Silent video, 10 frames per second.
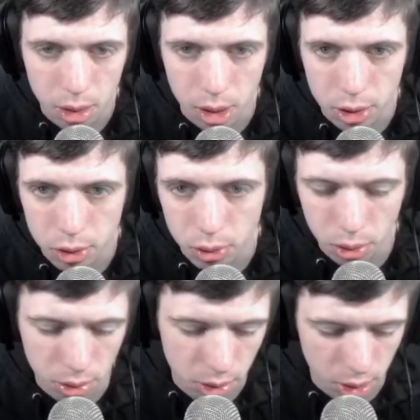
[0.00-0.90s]
like
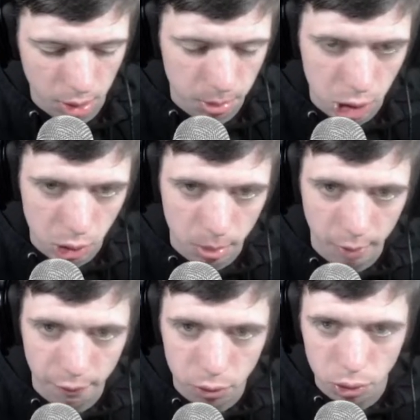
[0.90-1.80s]
so. Let me zoom
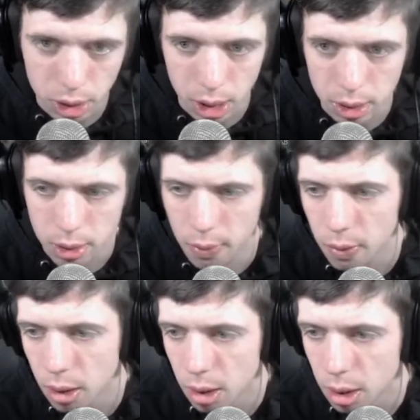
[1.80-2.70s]
in for you guys.
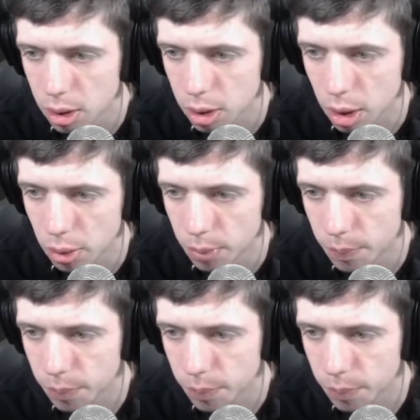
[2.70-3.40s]
Now,